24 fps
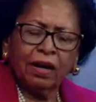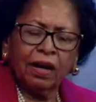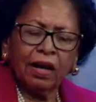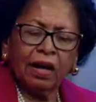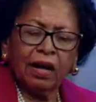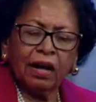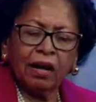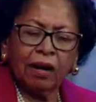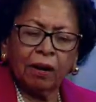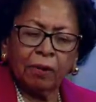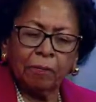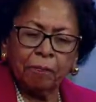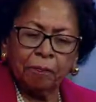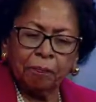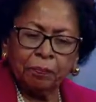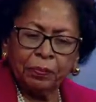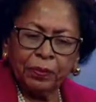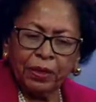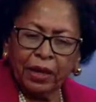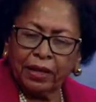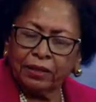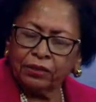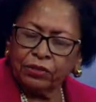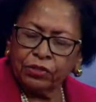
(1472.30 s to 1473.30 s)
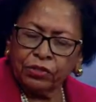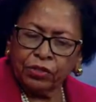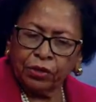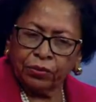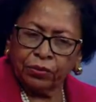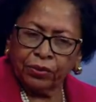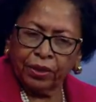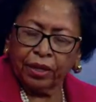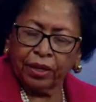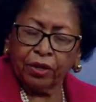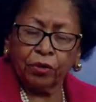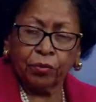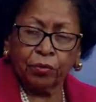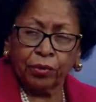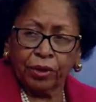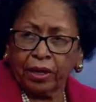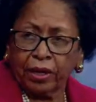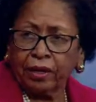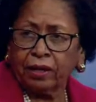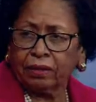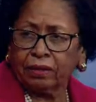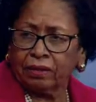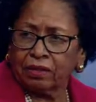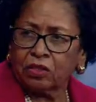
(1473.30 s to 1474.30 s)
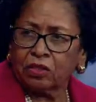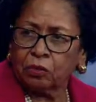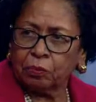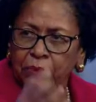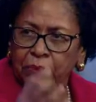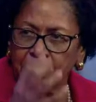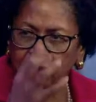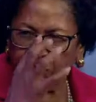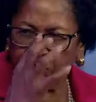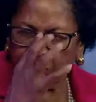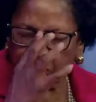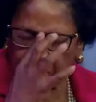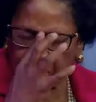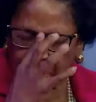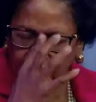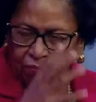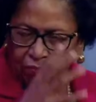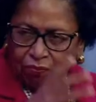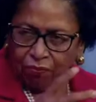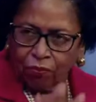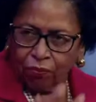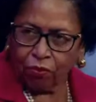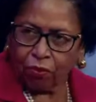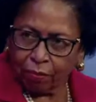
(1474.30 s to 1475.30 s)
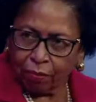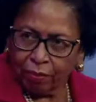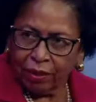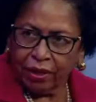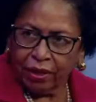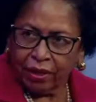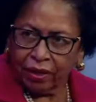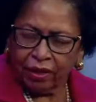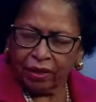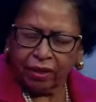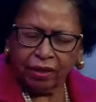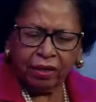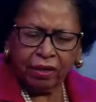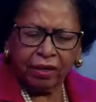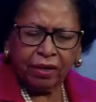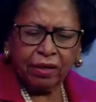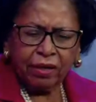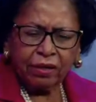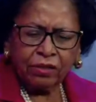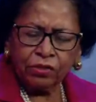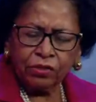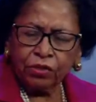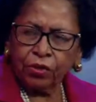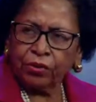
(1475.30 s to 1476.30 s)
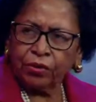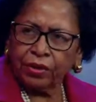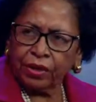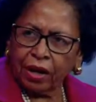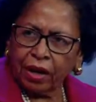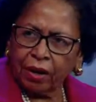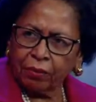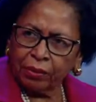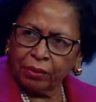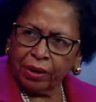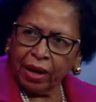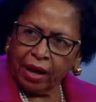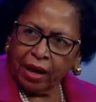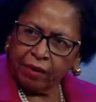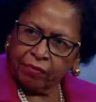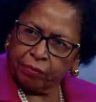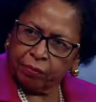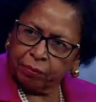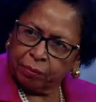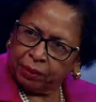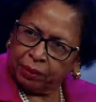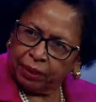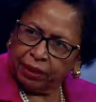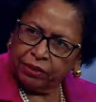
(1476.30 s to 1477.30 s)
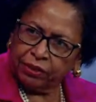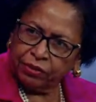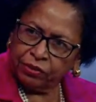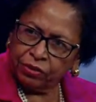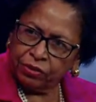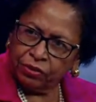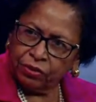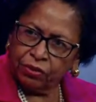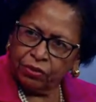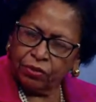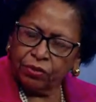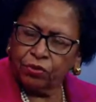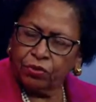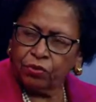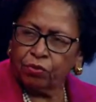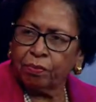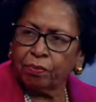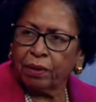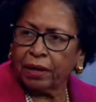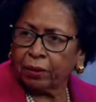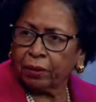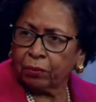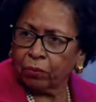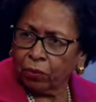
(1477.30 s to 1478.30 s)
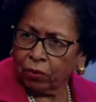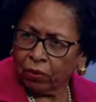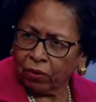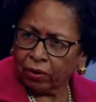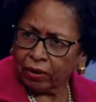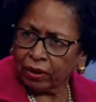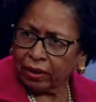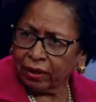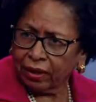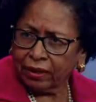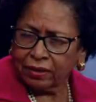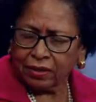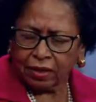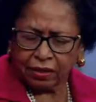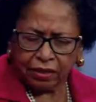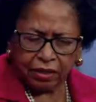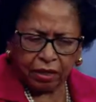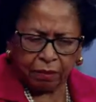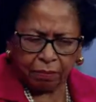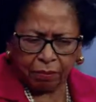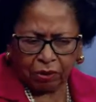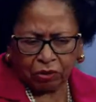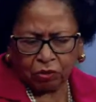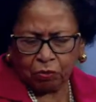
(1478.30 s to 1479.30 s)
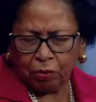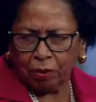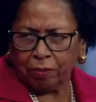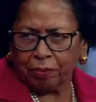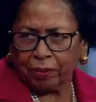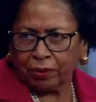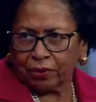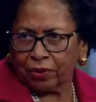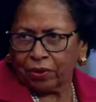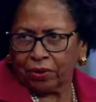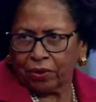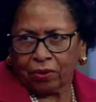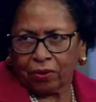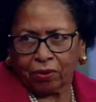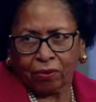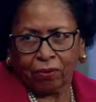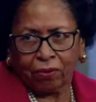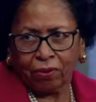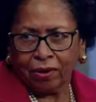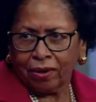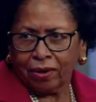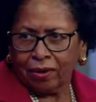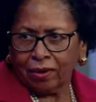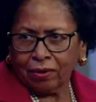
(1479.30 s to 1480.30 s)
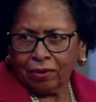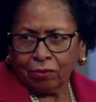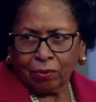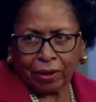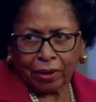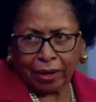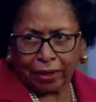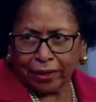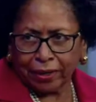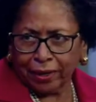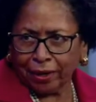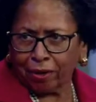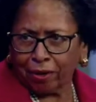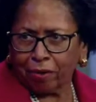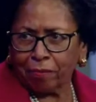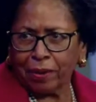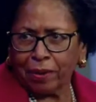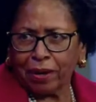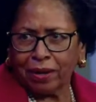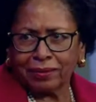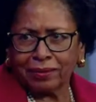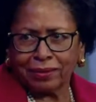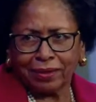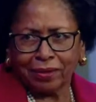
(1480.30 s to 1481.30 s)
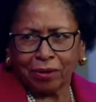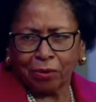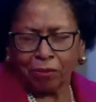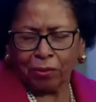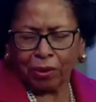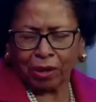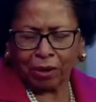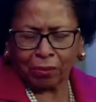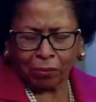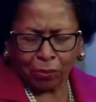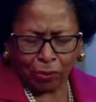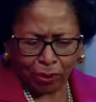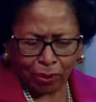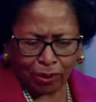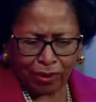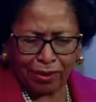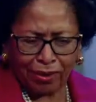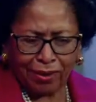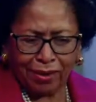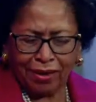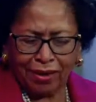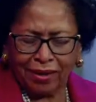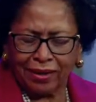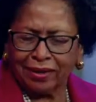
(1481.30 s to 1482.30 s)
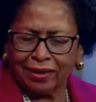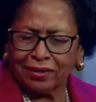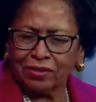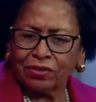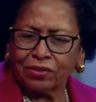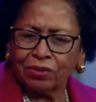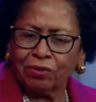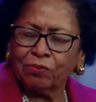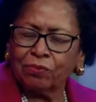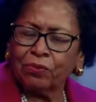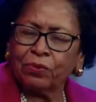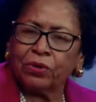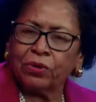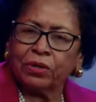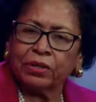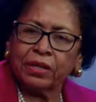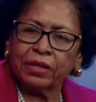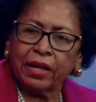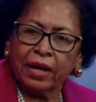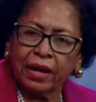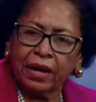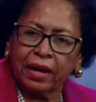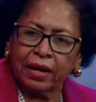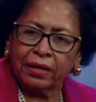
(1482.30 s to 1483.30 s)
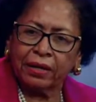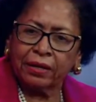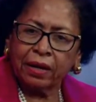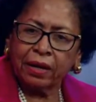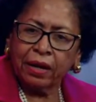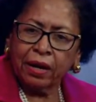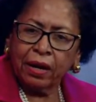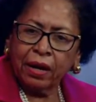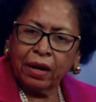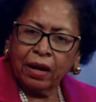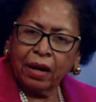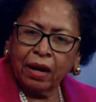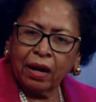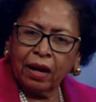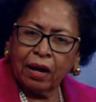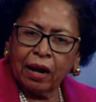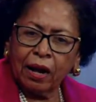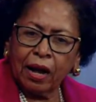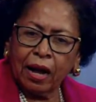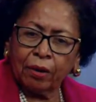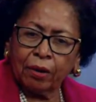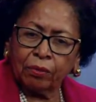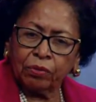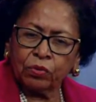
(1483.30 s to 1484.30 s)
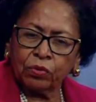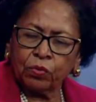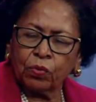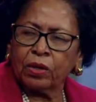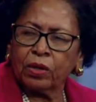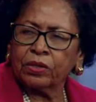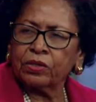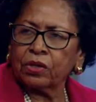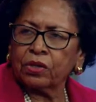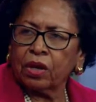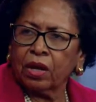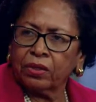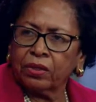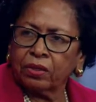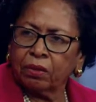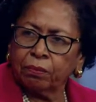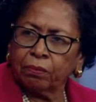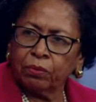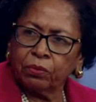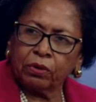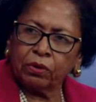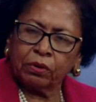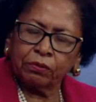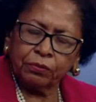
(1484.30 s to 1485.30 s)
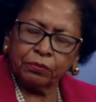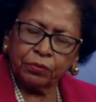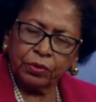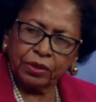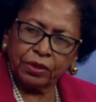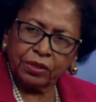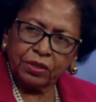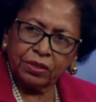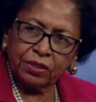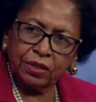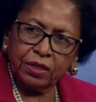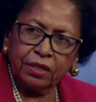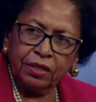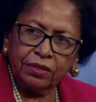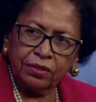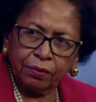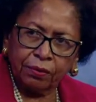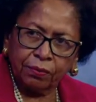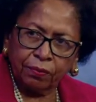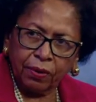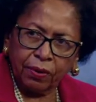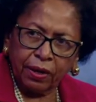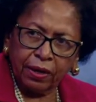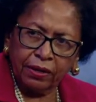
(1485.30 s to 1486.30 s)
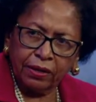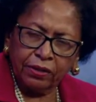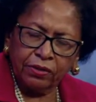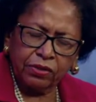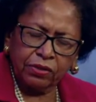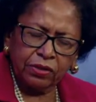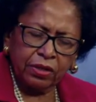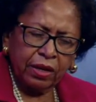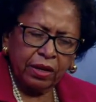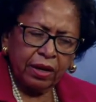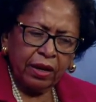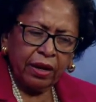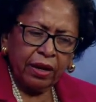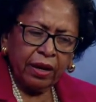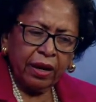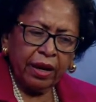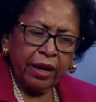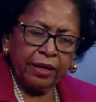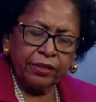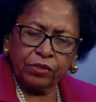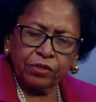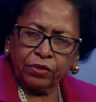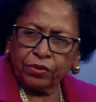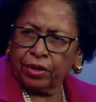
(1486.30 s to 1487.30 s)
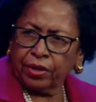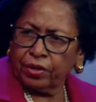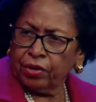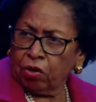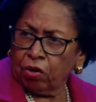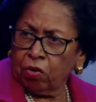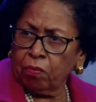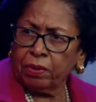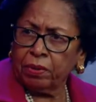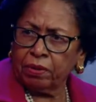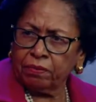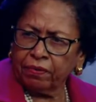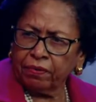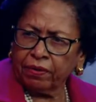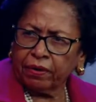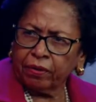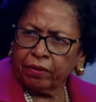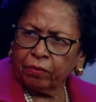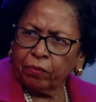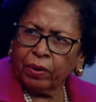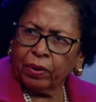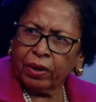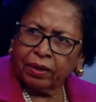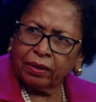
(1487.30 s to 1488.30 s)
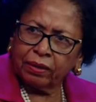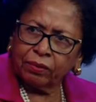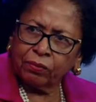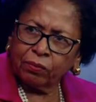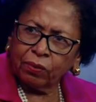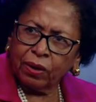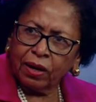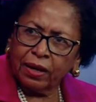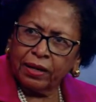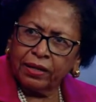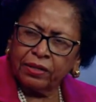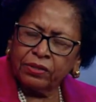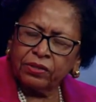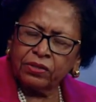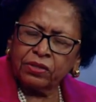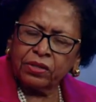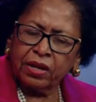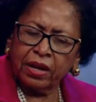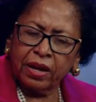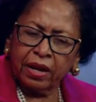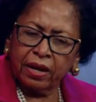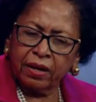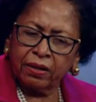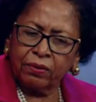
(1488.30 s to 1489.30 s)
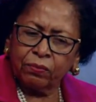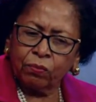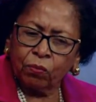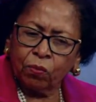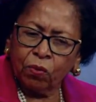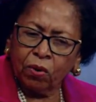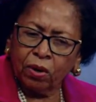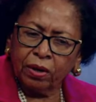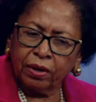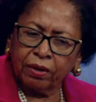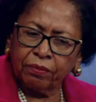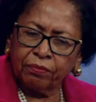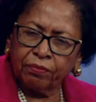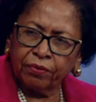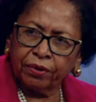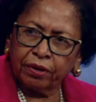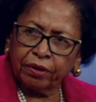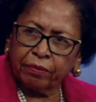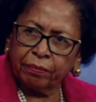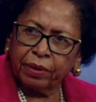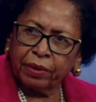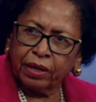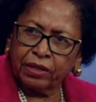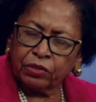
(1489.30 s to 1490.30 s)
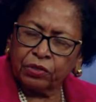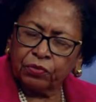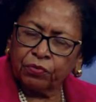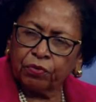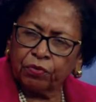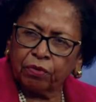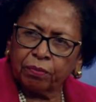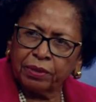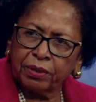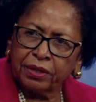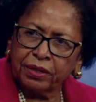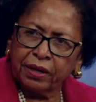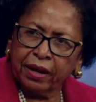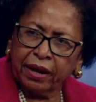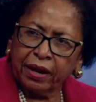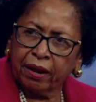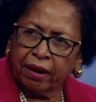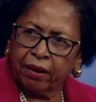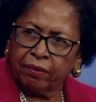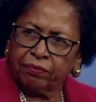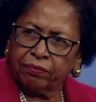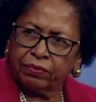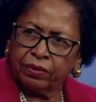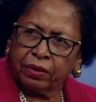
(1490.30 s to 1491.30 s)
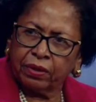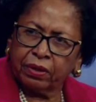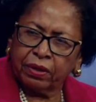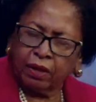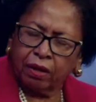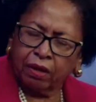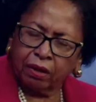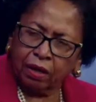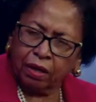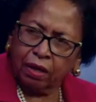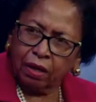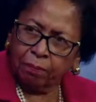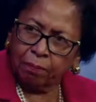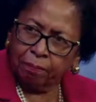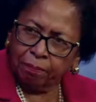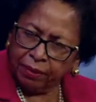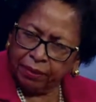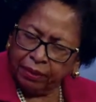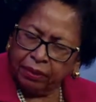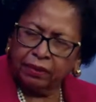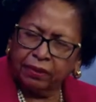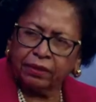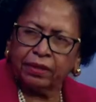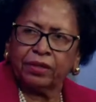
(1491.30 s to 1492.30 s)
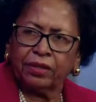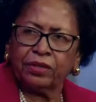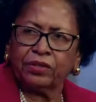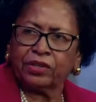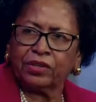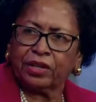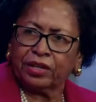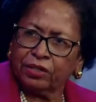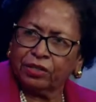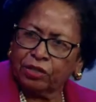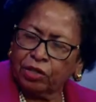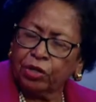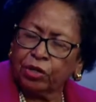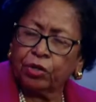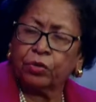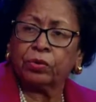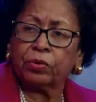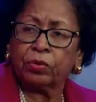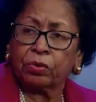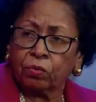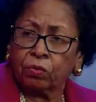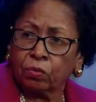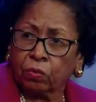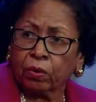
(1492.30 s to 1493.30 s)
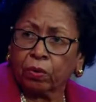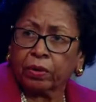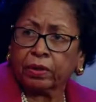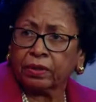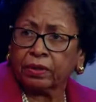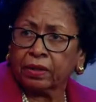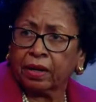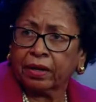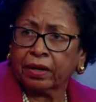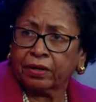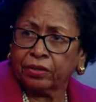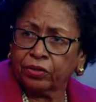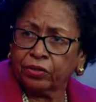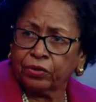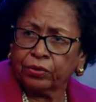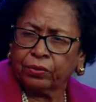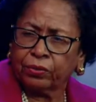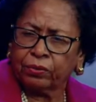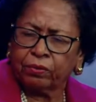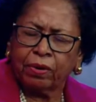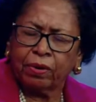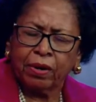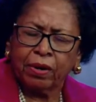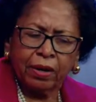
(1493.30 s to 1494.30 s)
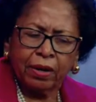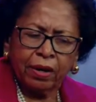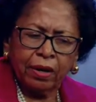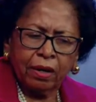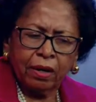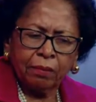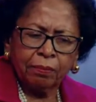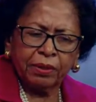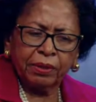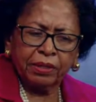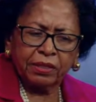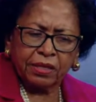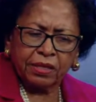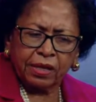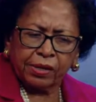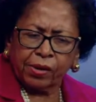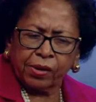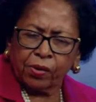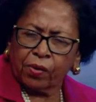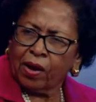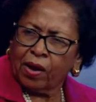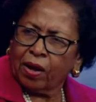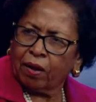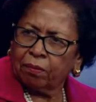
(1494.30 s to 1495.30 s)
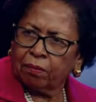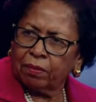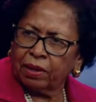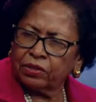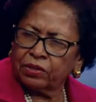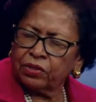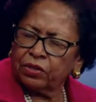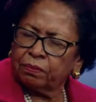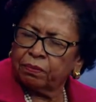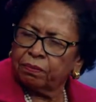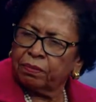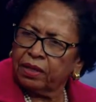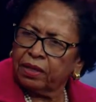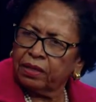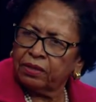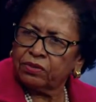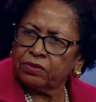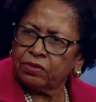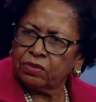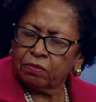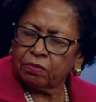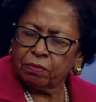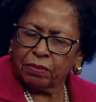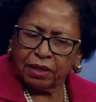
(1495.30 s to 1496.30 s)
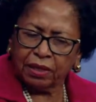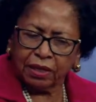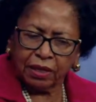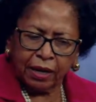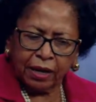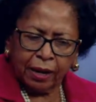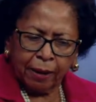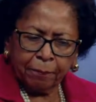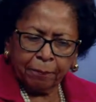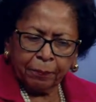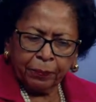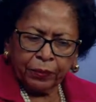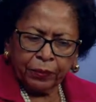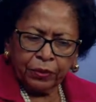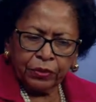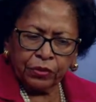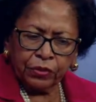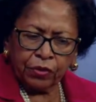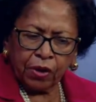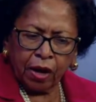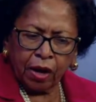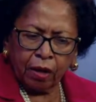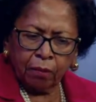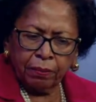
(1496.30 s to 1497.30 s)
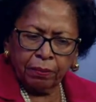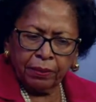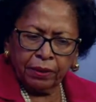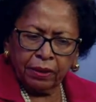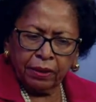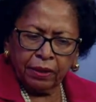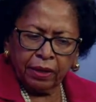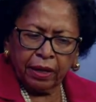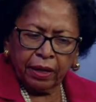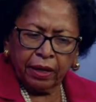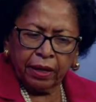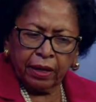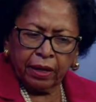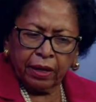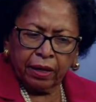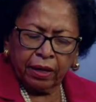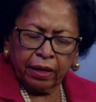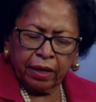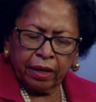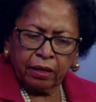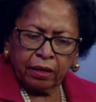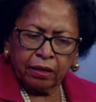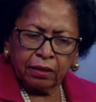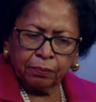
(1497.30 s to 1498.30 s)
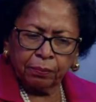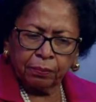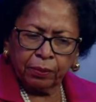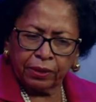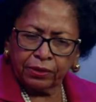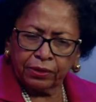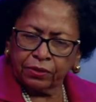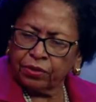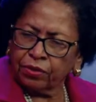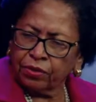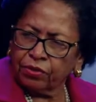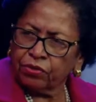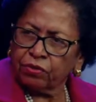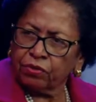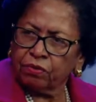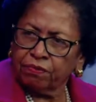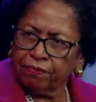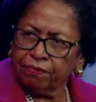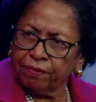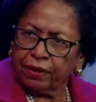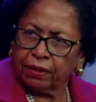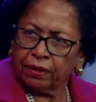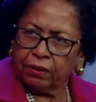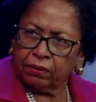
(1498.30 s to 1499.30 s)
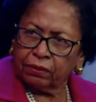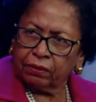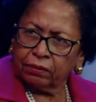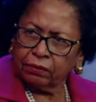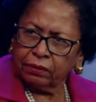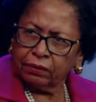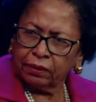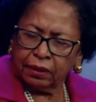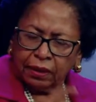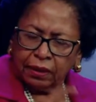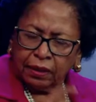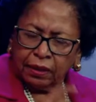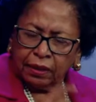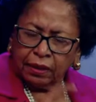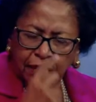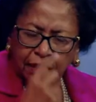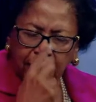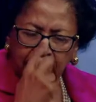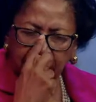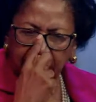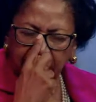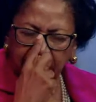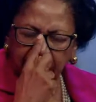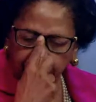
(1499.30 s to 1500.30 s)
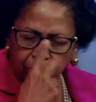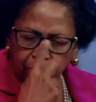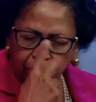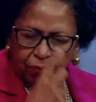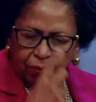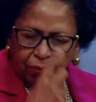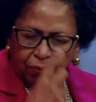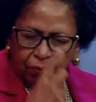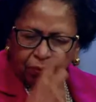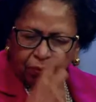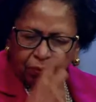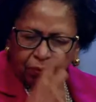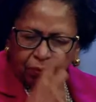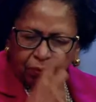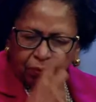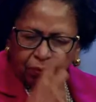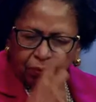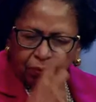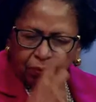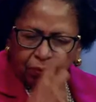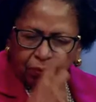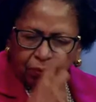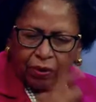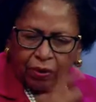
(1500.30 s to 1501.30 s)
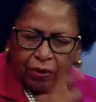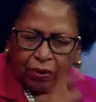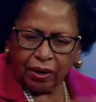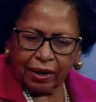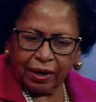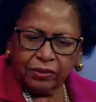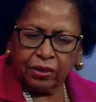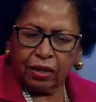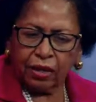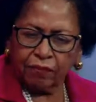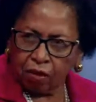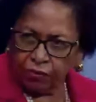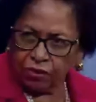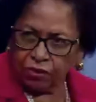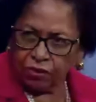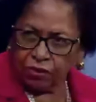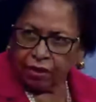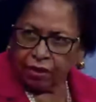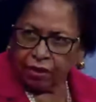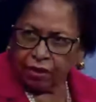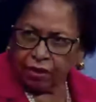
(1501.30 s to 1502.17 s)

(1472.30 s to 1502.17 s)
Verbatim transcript: Um, and so they created this position for me wow. so that I would have a place to do my work. As I say, most people know what I care about, they know what I work on, and right. so forth. And uh, I was once on the board of trustees at Rice. Okay. And so they know me very well at Rice and wanted very much for me to have the ability to continue to the work that I do because they know how much it means to me. So I'll be a, uh, a presidential fellow okay. uh, at Rice.